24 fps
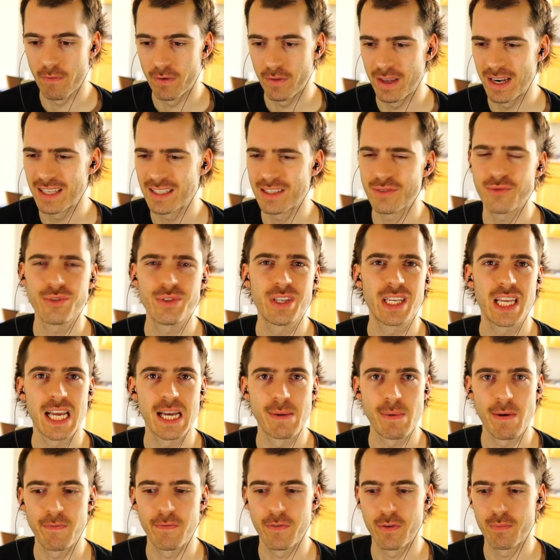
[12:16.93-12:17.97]
That hasn't really come
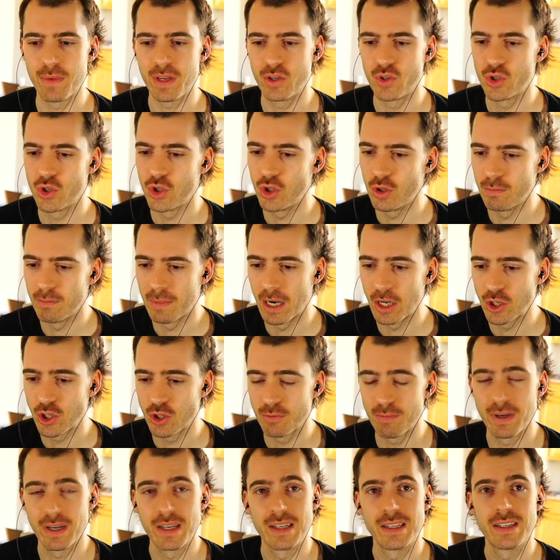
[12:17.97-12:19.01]
up for me too much,
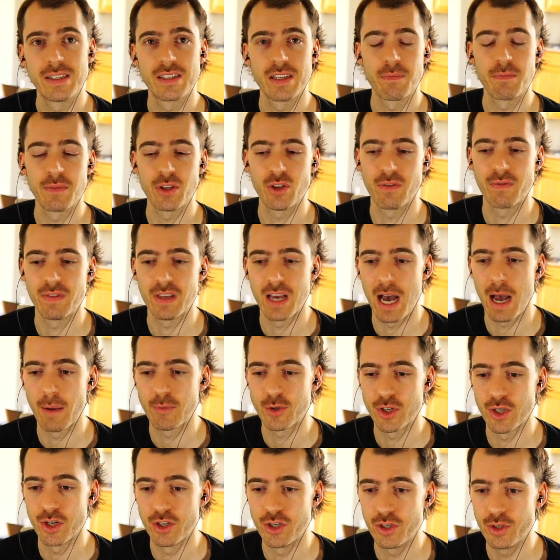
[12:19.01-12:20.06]
but it is something you have the option
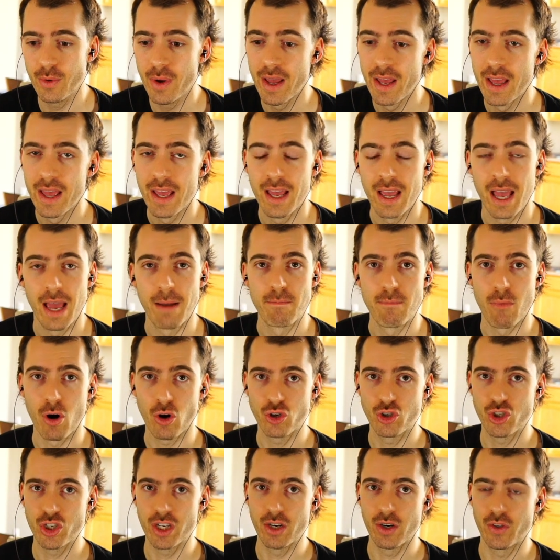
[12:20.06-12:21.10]
to do. And
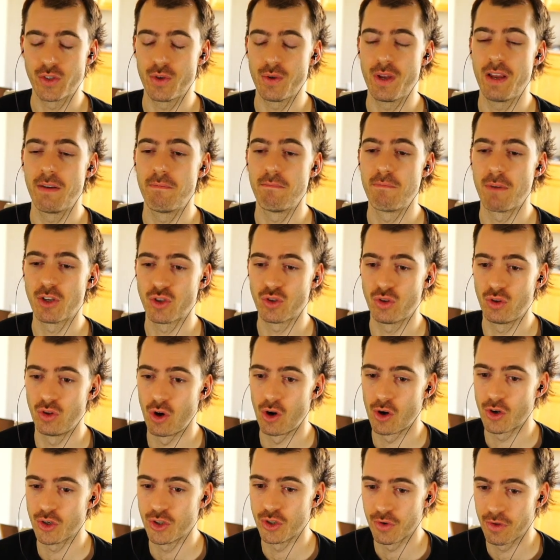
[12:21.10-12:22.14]
March can also hit much
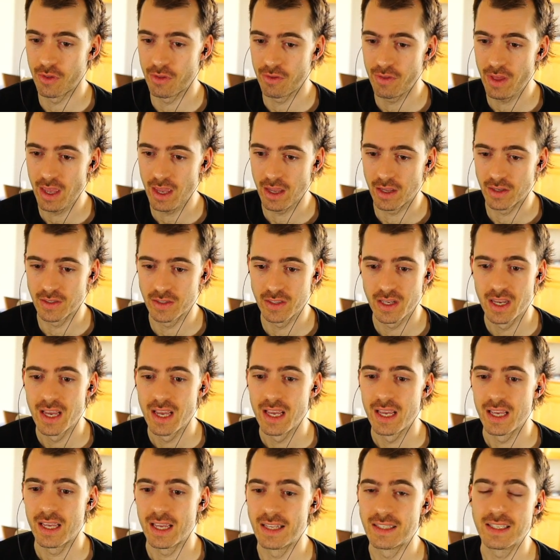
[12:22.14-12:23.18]
larger things.
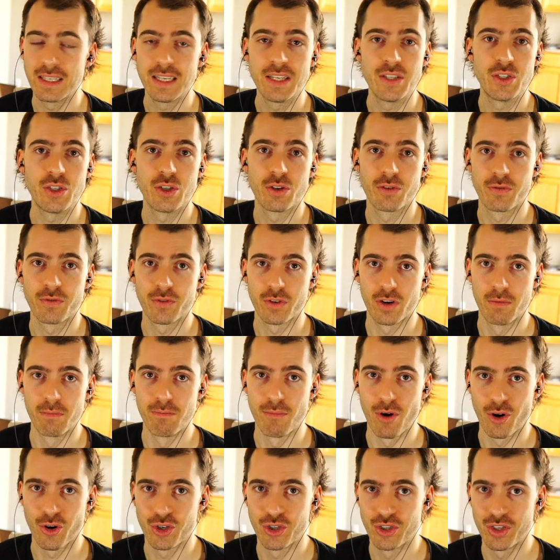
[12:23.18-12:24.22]
It's easier for a
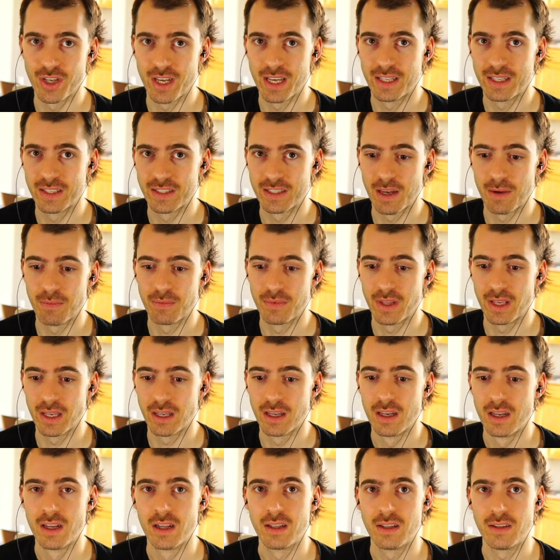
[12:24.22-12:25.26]
March to hit something
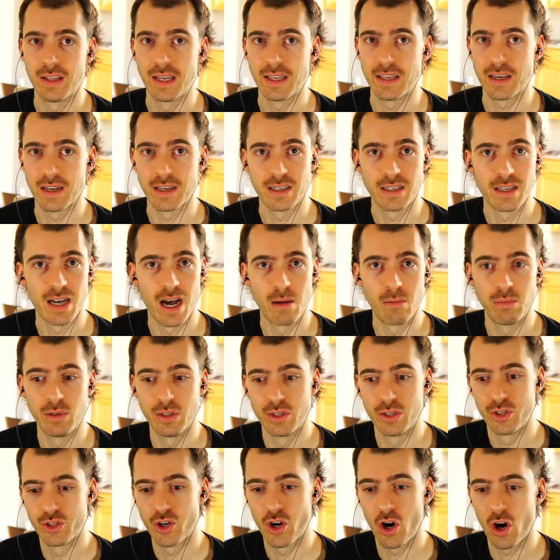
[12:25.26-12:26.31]
like a Goblin
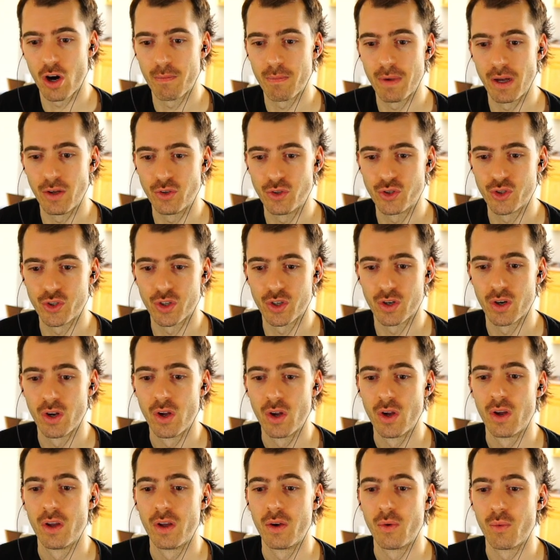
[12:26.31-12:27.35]
Charbelcher,
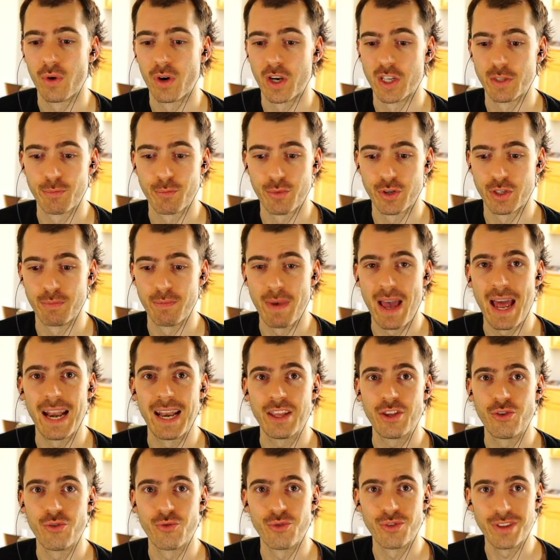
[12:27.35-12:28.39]
whereas
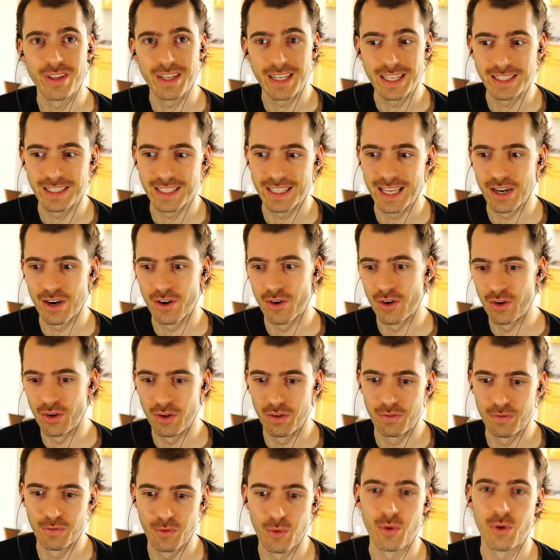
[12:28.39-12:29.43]
Prismatic, you really need to get all
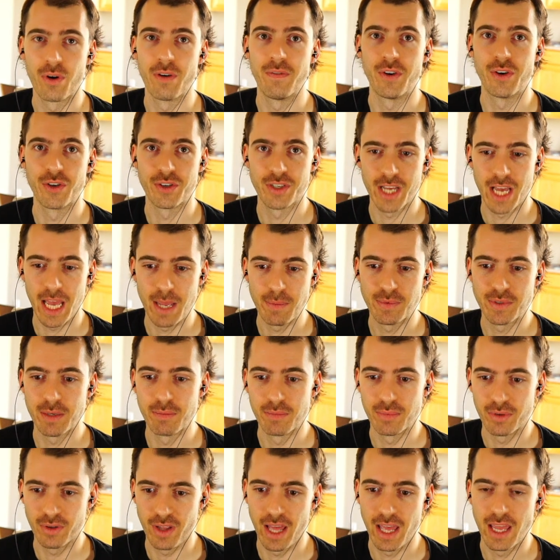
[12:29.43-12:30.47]
4 of your types in
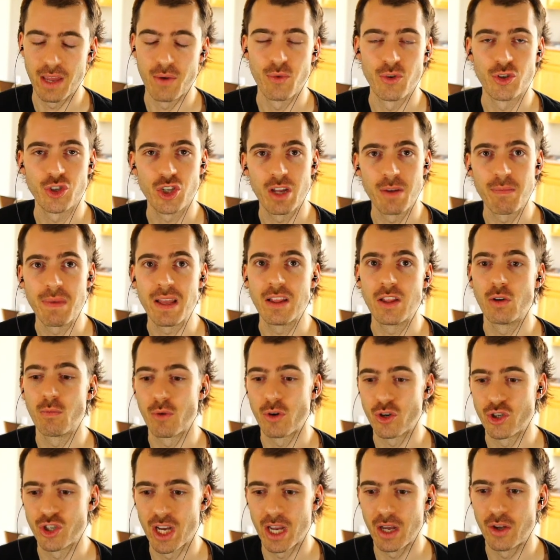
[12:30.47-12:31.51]
play, which can be a little more
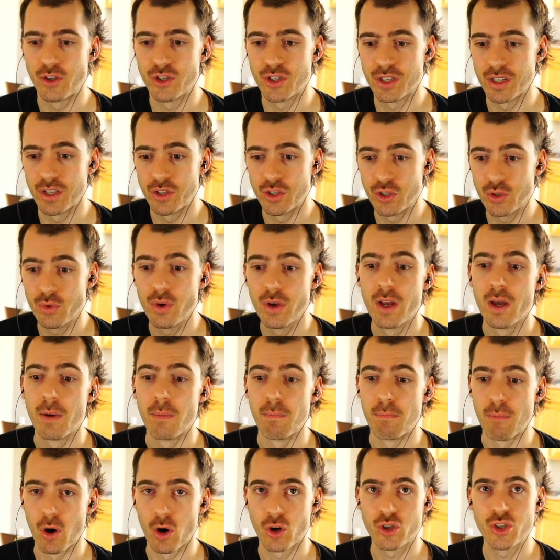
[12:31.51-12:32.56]
challenging to do.
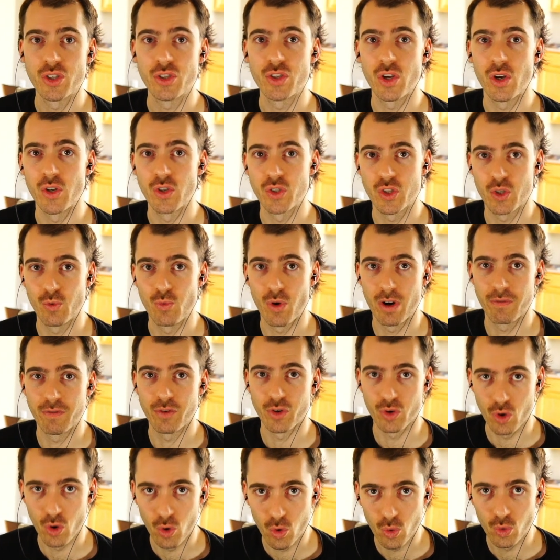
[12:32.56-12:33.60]
March is also one of
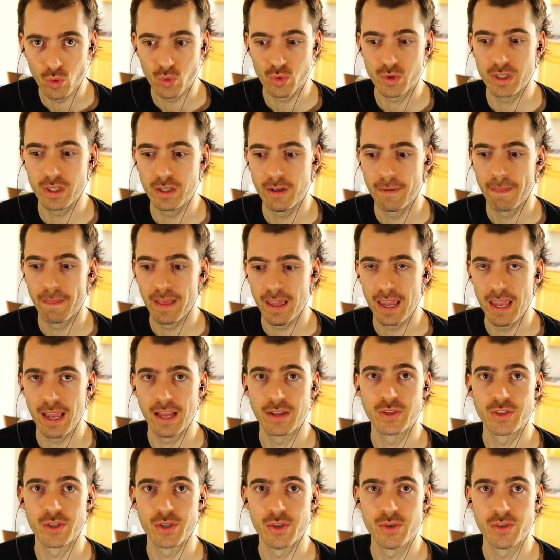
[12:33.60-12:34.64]
your only
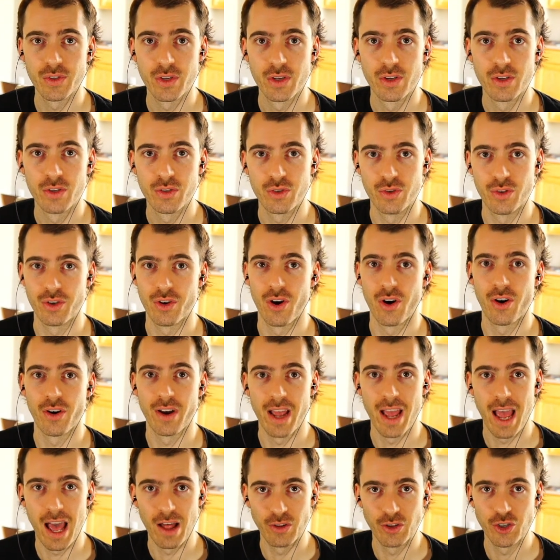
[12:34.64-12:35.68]
answers to the card
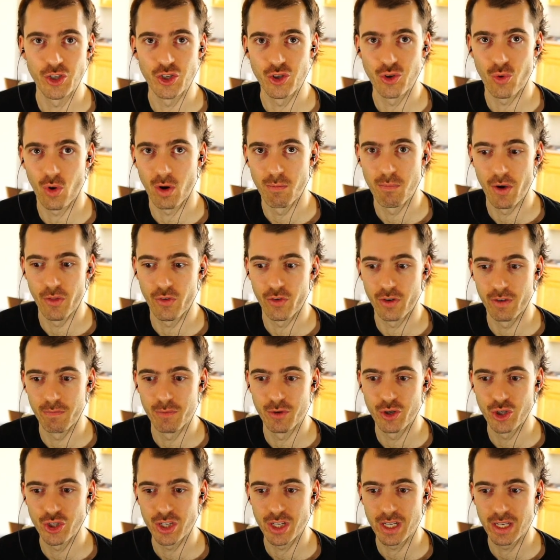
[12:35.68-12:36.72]
Elishnorn, Mother of
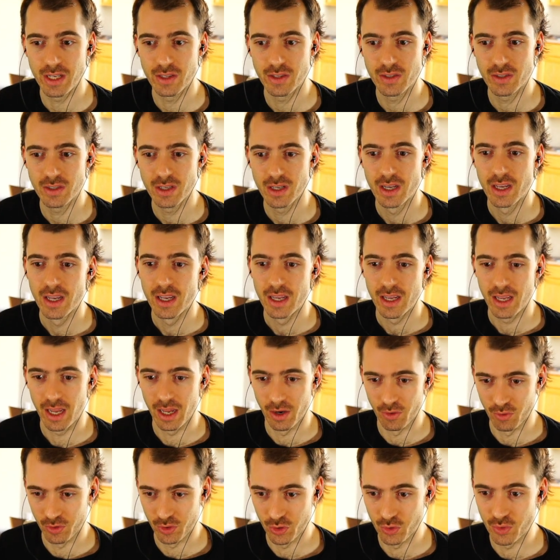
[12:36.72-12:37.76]
Machines,
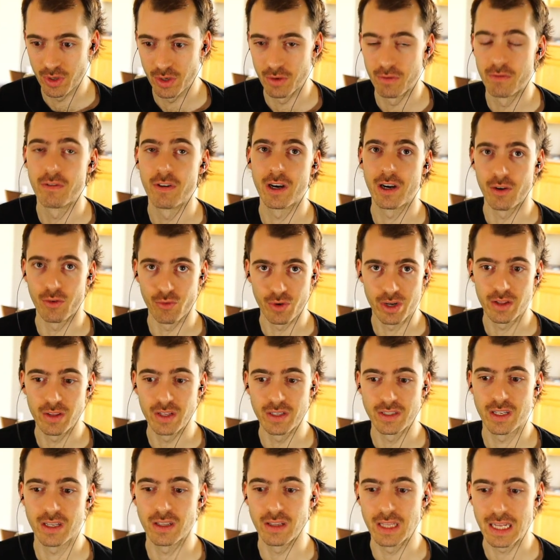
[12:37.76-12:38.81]
and you can very
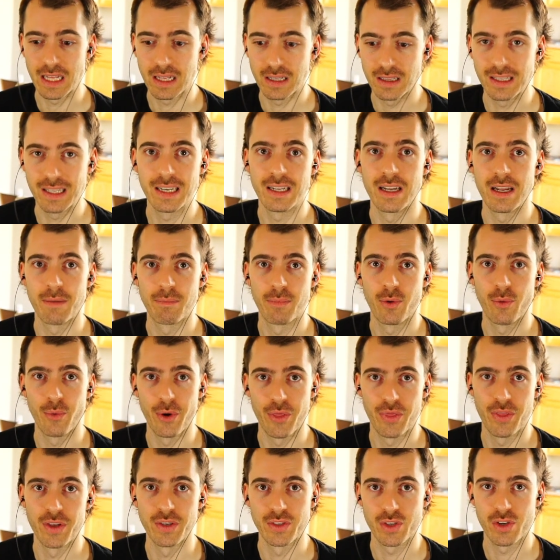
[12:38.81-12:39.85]
realistically clean it up with
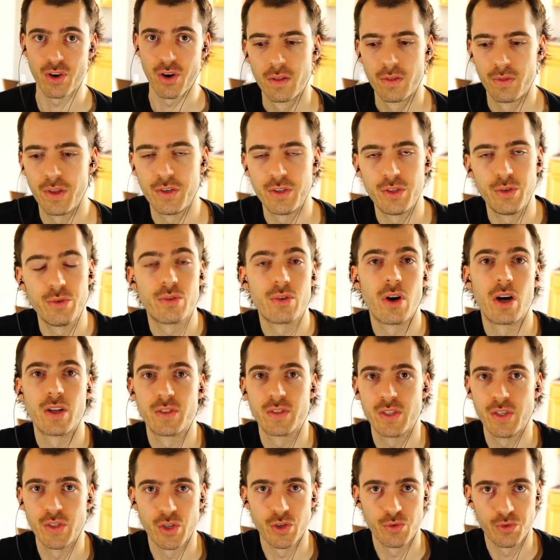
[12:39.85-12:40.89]
this card. The 2
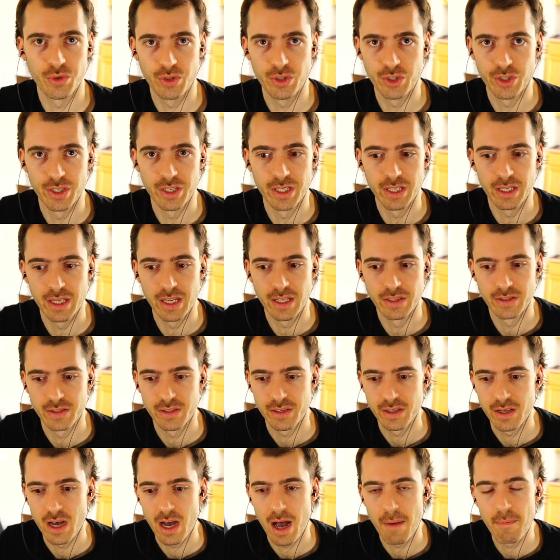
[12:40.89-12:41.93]
Thoughtseize are really good against
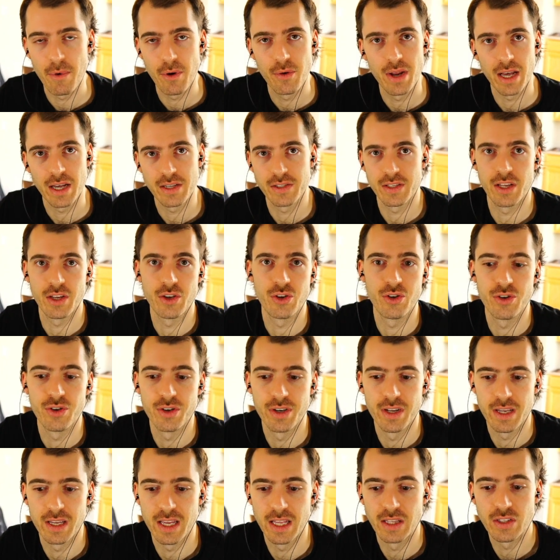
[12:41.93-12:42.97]
combo decks and good
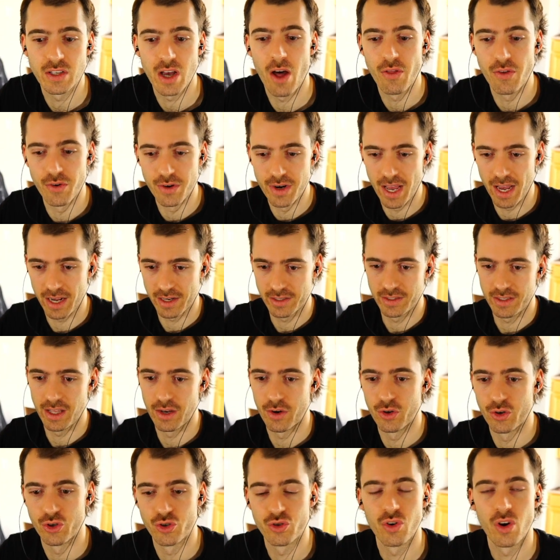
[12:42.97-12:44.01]
against other decks that are
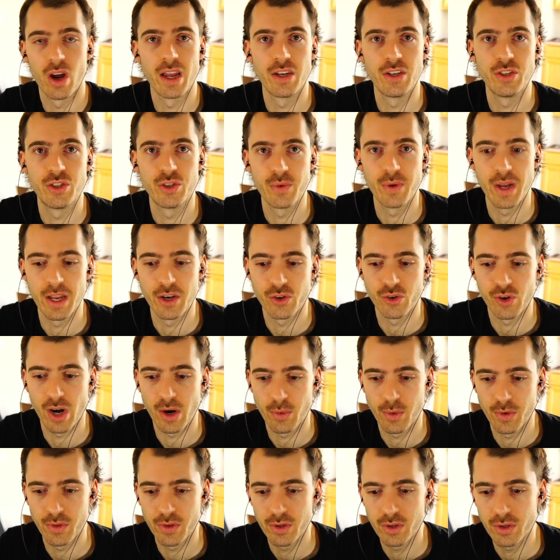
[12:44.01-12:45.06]
trying to interact
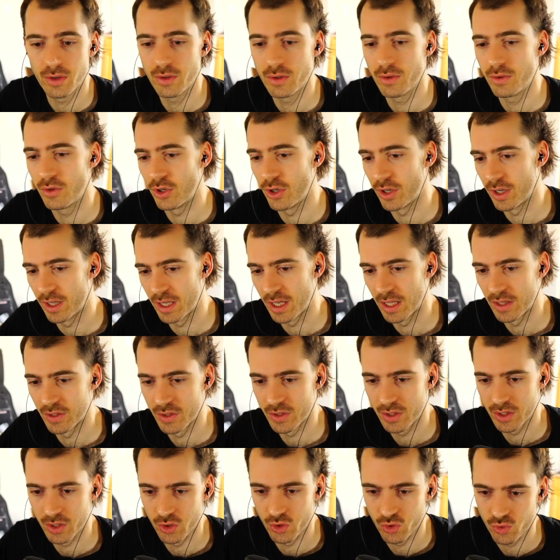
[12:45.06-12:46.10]
with you, good against
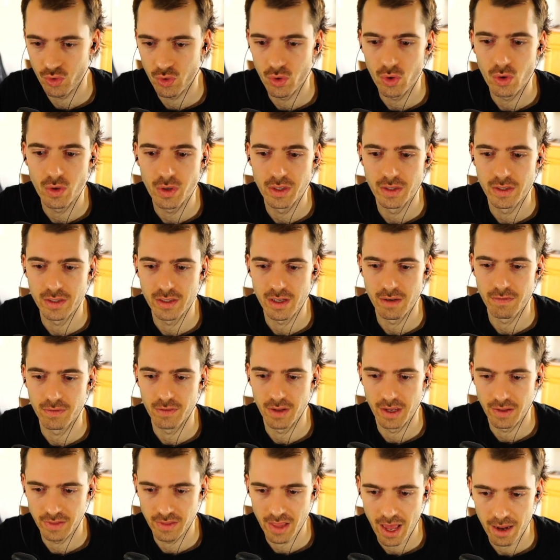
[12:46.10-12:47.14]
control and stuff
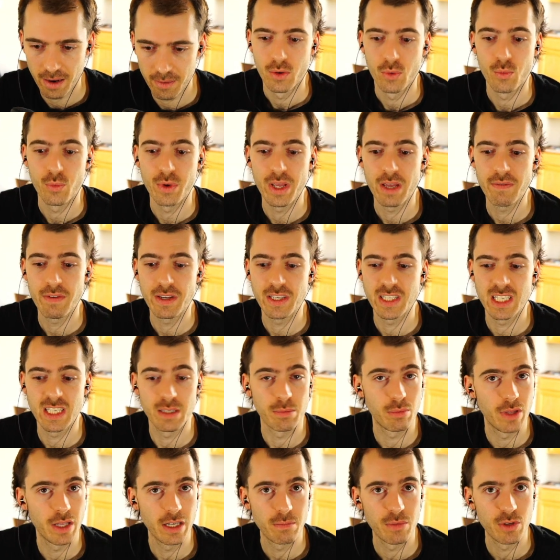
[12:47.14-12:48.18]
like that. We have a
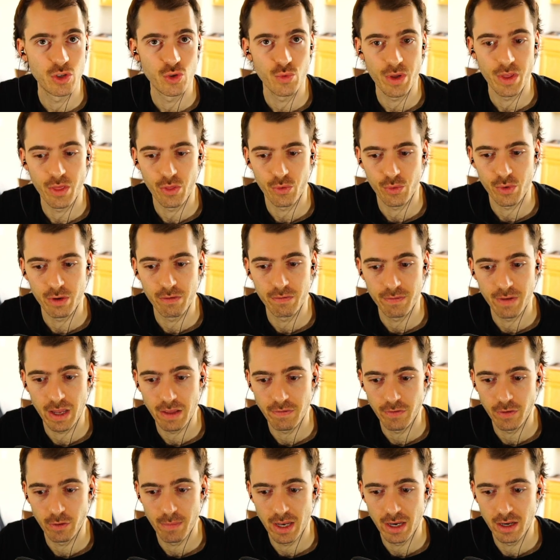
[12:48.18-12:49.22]
split between 3
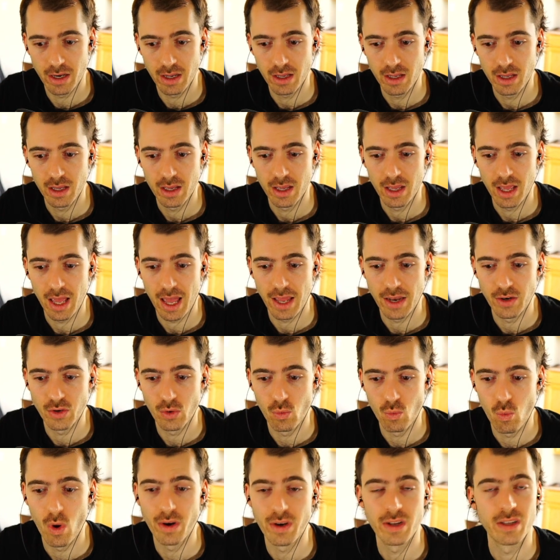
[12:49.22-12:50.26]
Faithful Mending and
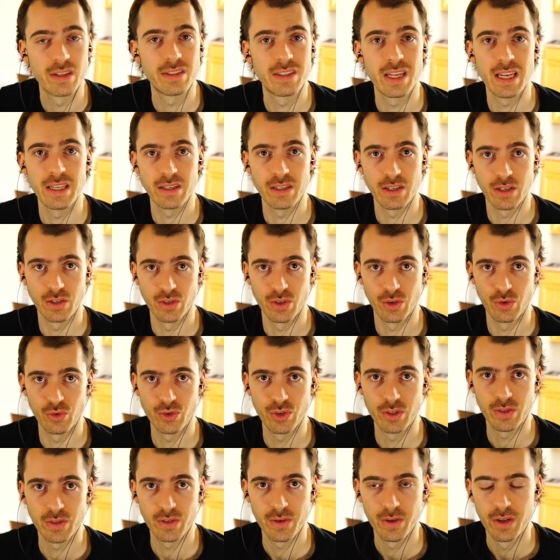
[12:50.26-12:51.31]
1 Tainted
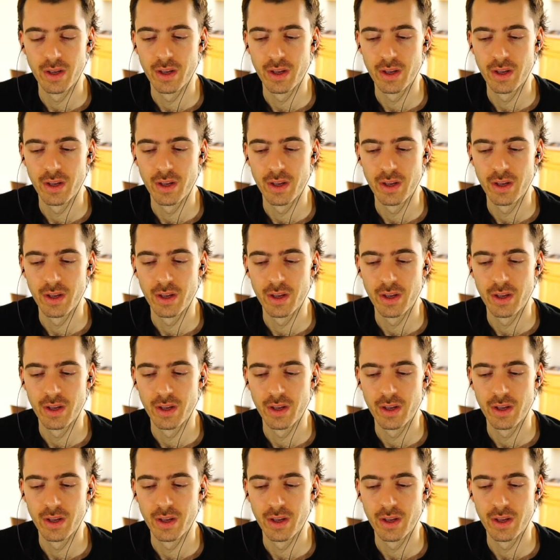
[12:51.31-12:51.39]
Indulgence.